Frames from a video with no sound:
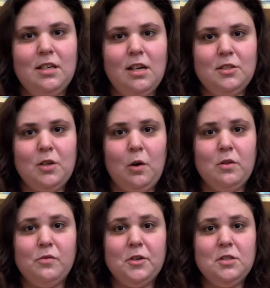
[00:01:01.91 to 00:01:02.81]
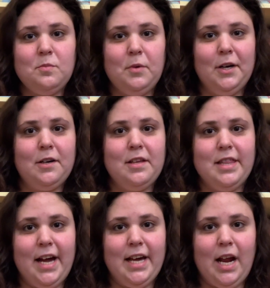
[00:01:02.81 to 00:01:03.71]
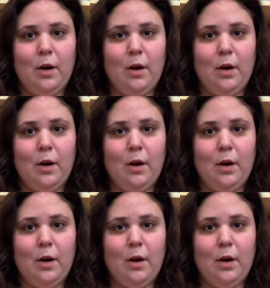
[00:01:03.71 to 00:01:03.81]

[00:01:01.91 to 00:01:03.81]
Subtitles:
So the first book that I